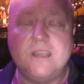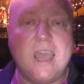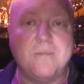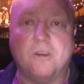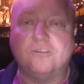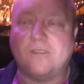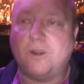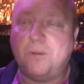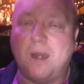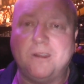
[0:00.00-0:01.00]
Yeah, most
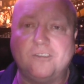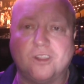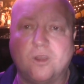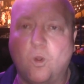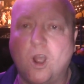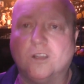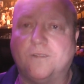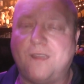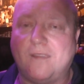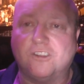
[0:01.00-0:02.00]
definitely. Premier League's done the world
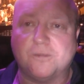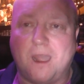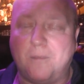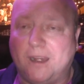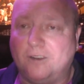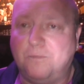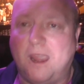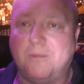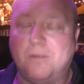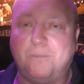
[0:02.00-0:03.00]
of favours to me. I mean,
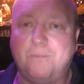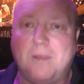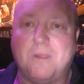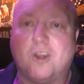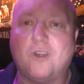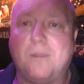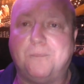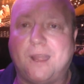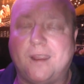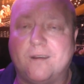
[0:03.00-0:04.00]
it's made me a
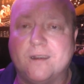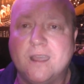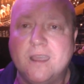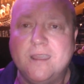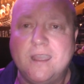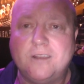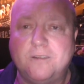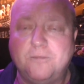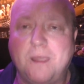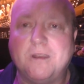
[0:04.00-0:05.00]
great player, and
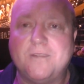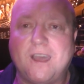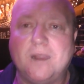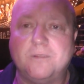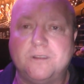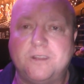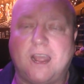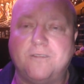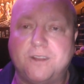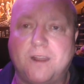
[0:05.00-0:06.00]
it's made me
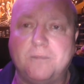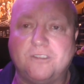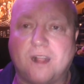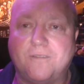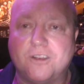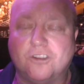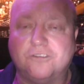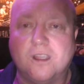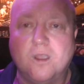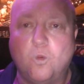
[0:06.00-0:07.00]
develop myself and
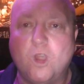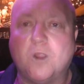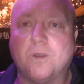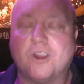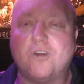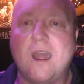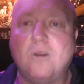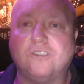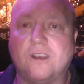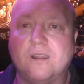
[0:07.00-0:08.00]
just work with the
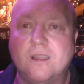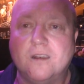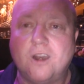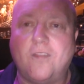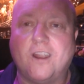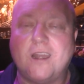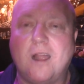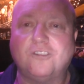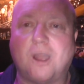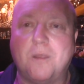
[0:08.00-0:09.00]
crowds. And not the
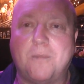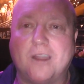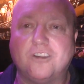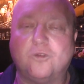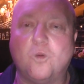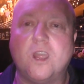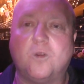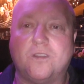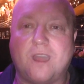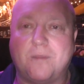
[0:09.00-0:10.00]
crowds got me back, just
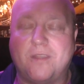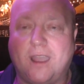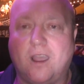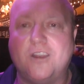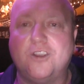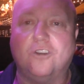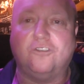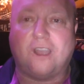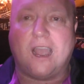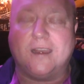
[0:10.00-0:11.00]
work with them, and they got on
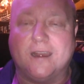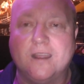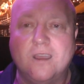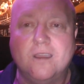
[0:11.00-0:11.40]
your side. And